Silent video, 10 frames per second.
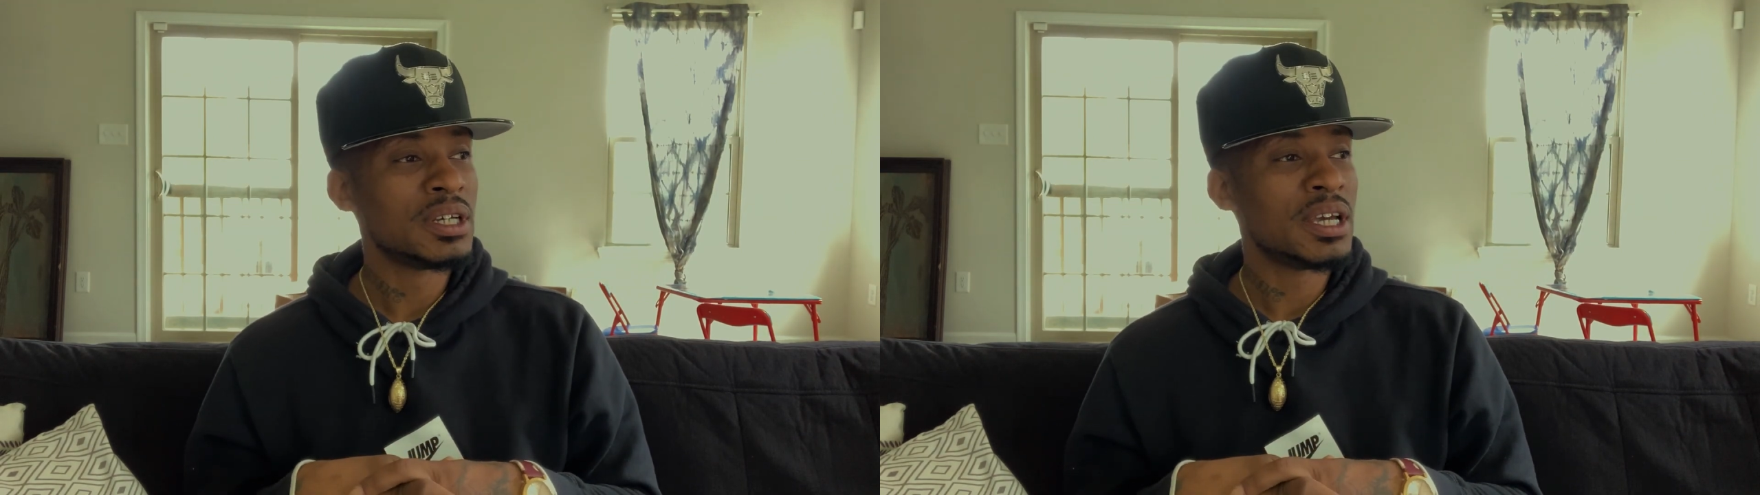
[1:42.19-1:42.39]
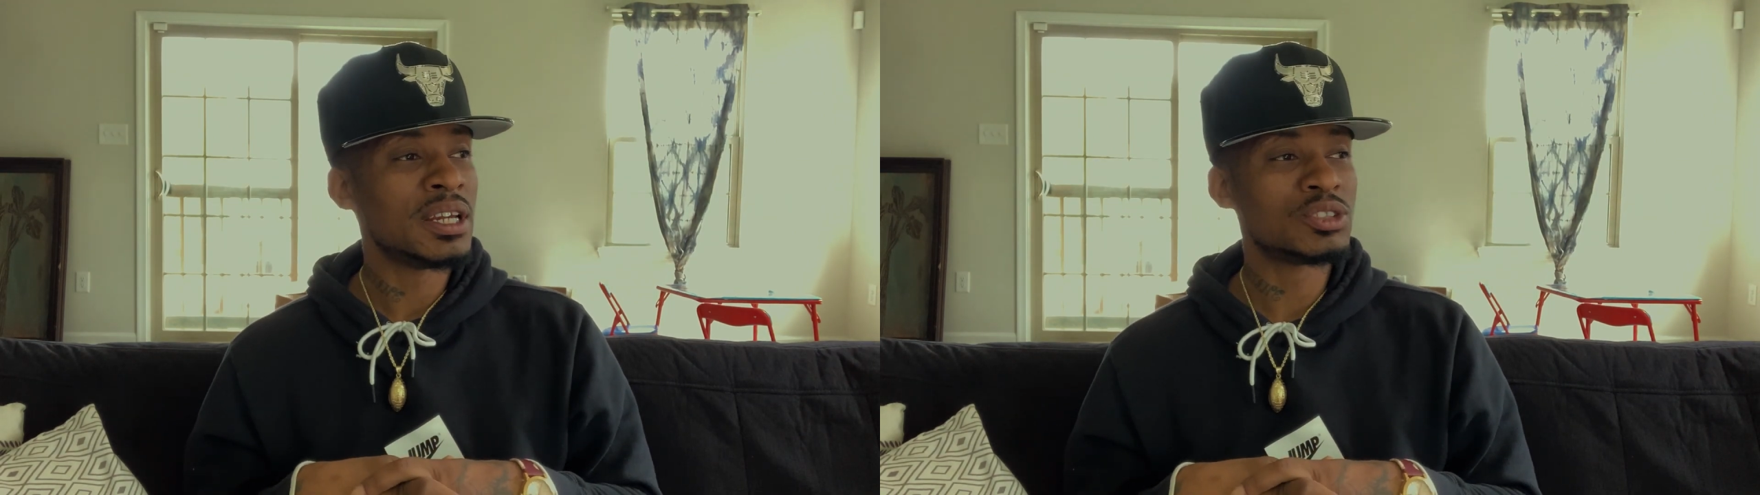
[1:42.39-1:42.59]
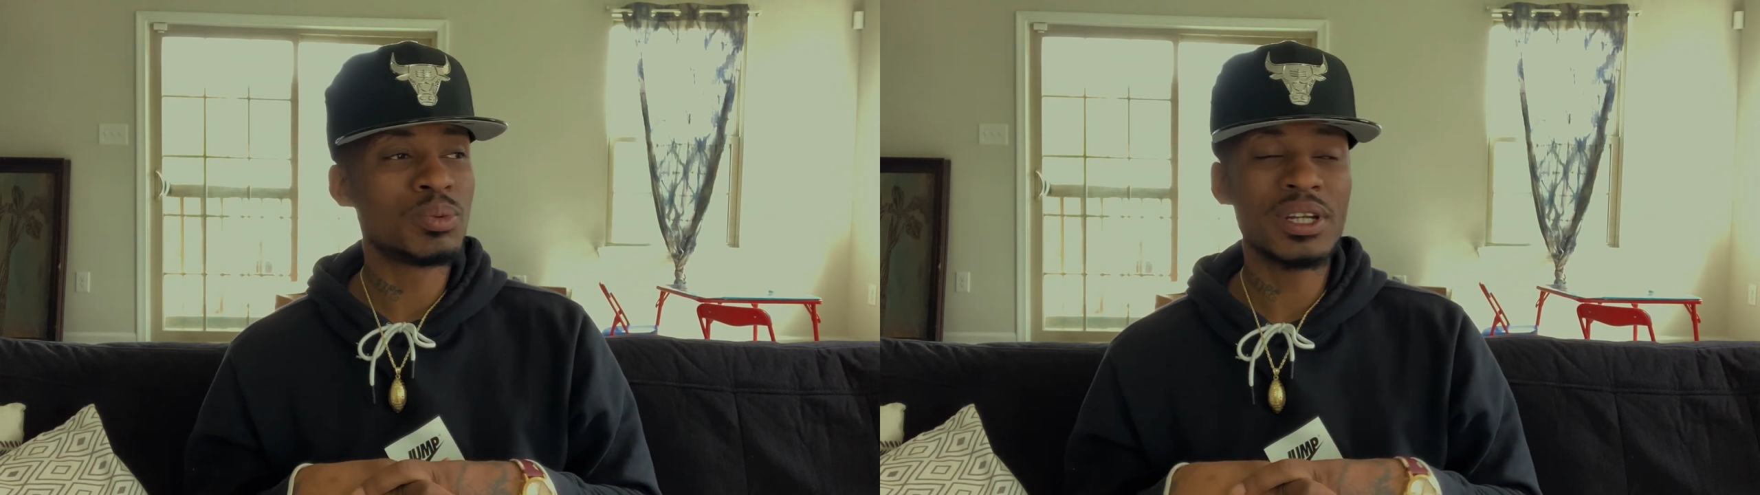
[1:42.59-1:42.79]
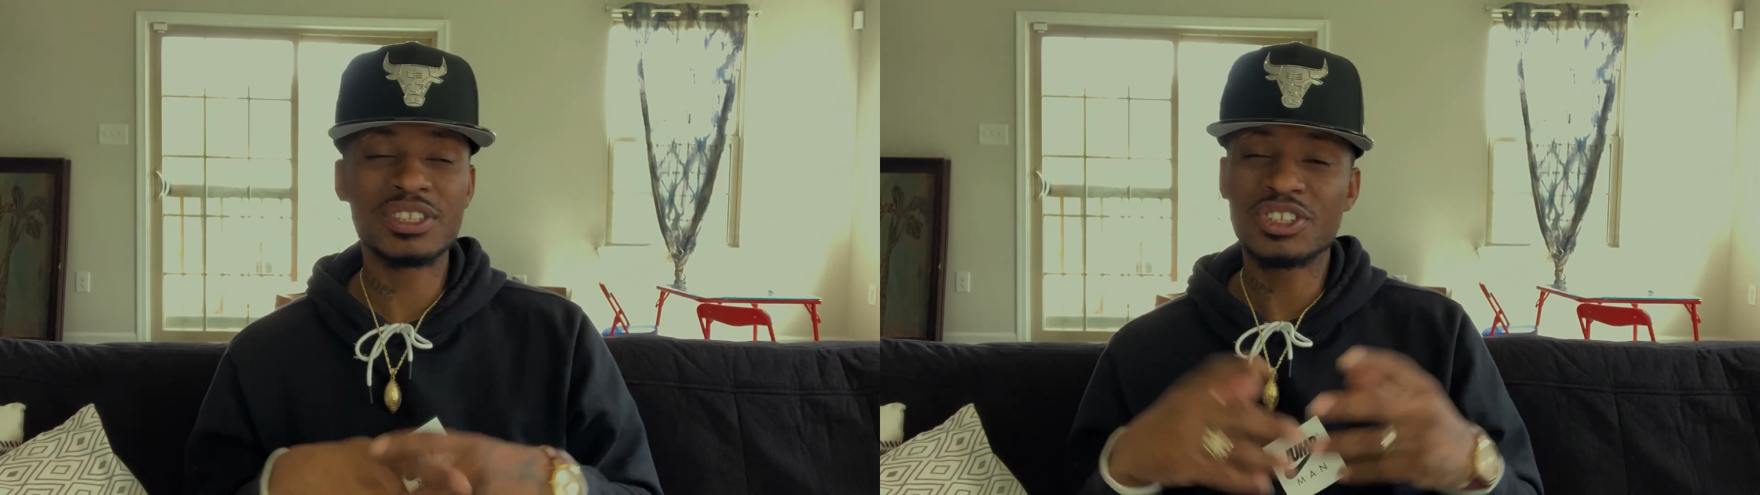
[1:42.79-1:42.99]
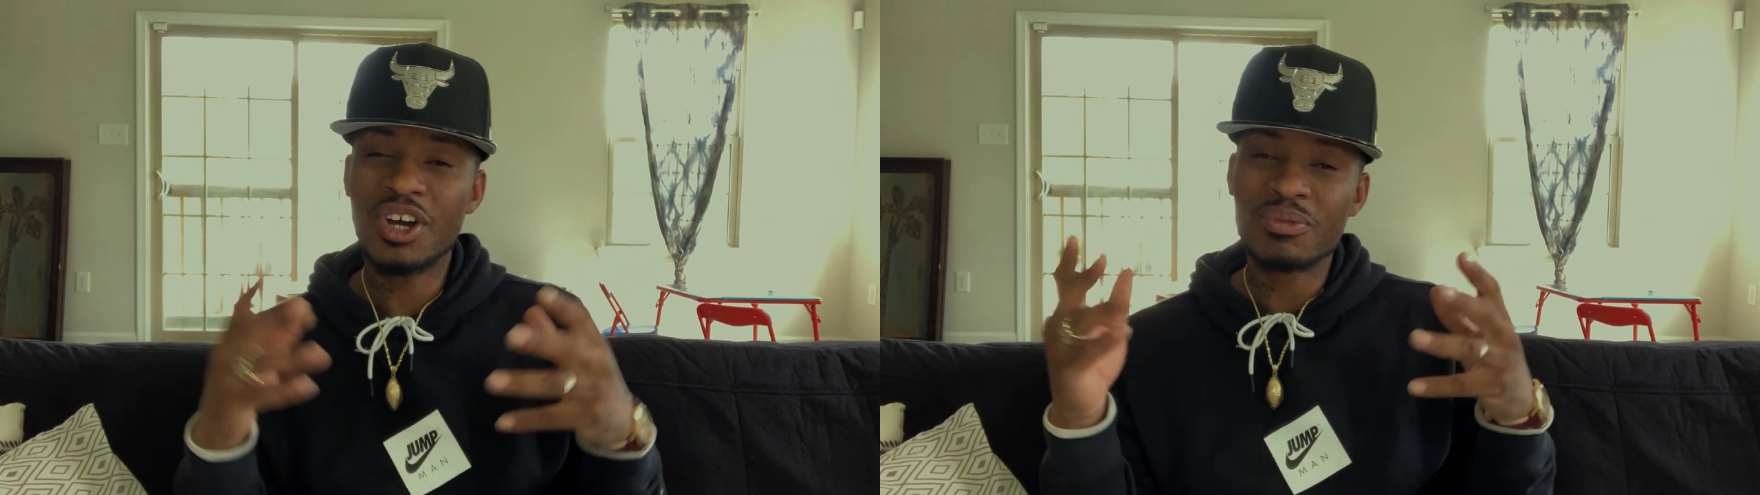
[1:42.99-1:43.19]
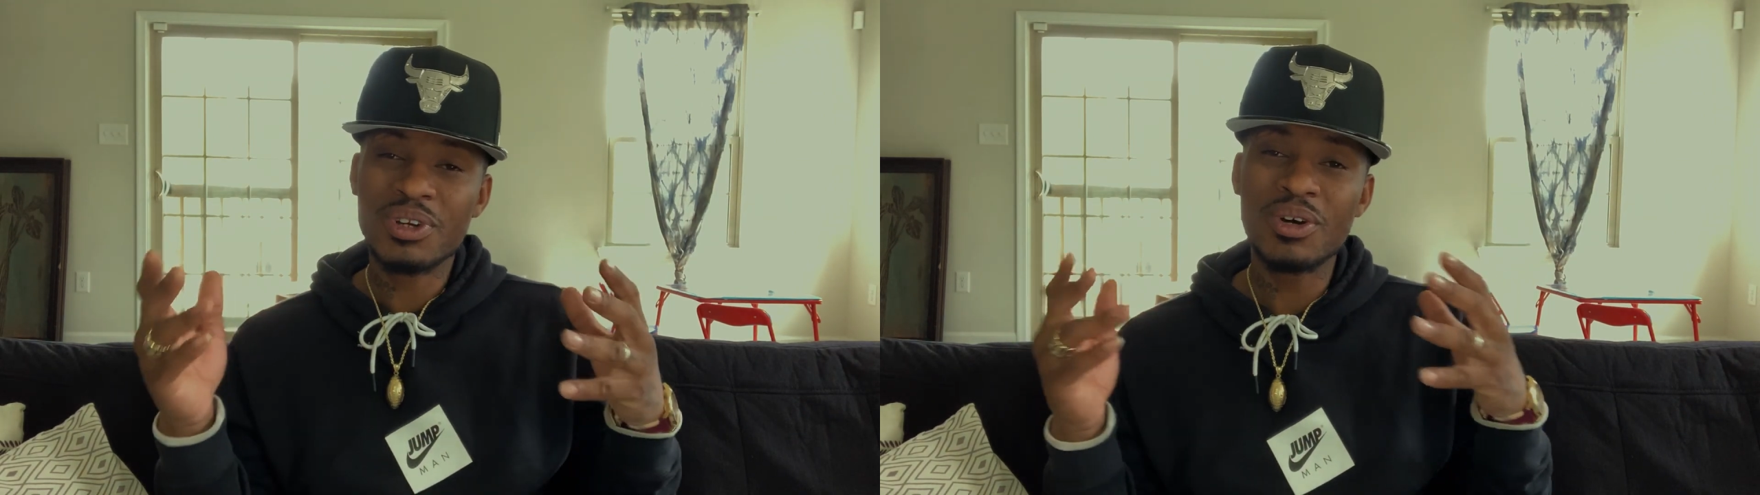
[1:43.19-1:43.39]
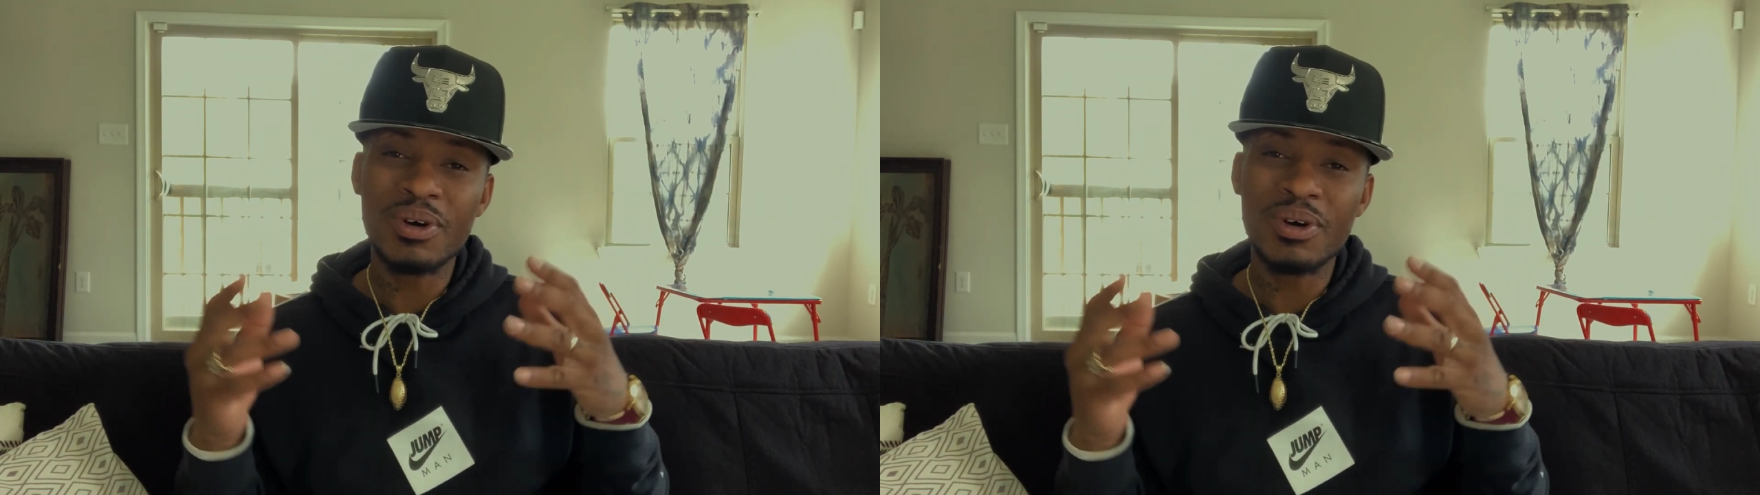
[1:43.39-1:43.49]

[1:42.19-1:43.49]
And as well as y'all know,